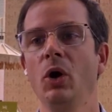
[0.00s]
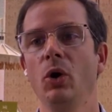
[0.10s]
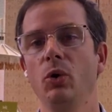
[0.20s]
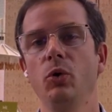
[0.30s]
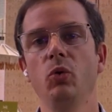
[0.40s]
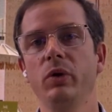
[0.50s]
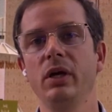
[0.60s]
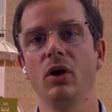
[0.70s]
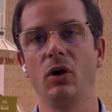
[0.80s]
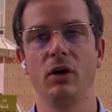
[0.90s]
who we
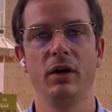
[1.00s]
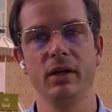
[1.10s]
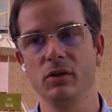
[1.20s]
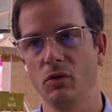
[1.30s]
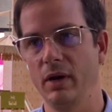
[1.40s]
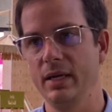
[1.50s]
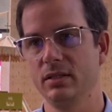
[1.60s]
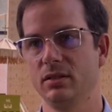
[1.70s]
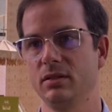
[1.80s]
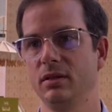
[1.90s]
are in
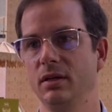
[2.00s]
Christ.